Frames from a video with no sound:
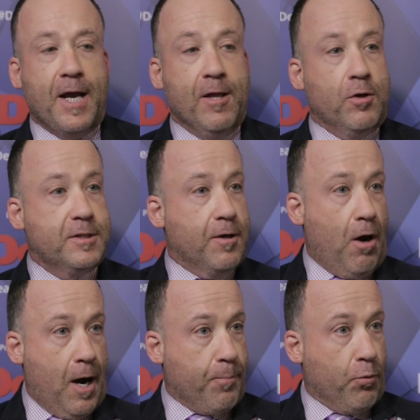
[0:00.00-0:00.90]
and looks at
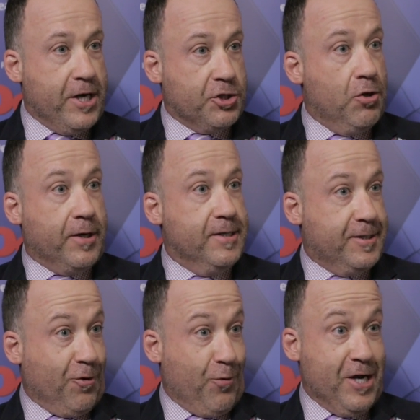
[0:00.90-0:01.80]
operational
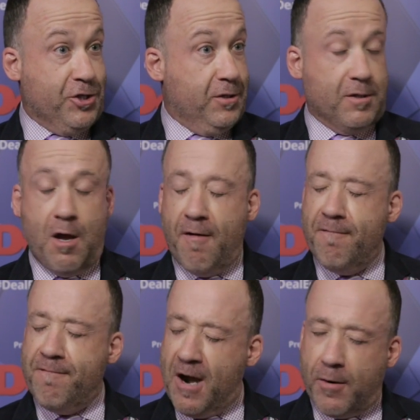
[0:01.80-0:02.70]
considerations
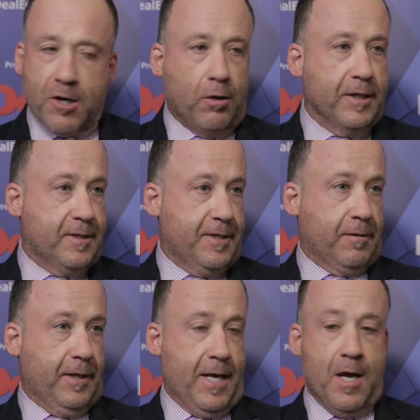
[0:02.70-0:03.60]
very
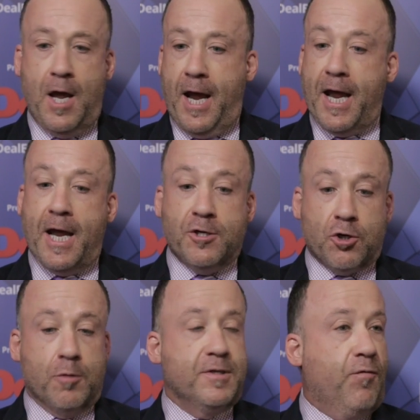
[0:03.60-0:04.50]
holistically in
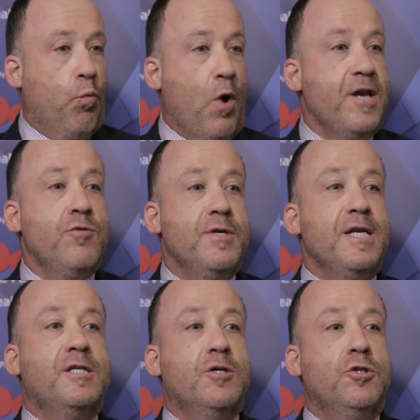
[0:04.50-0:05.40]
terms of what do you
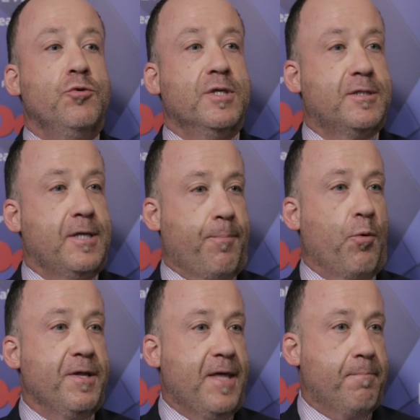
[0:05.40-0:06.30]
need to do to
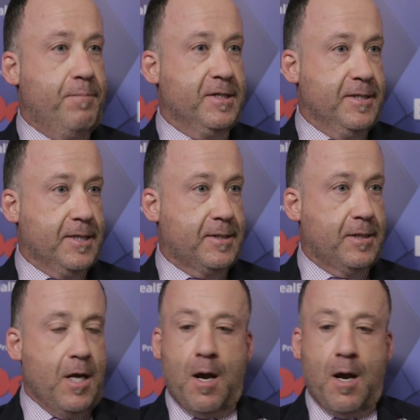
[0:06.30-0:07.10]
separate that business.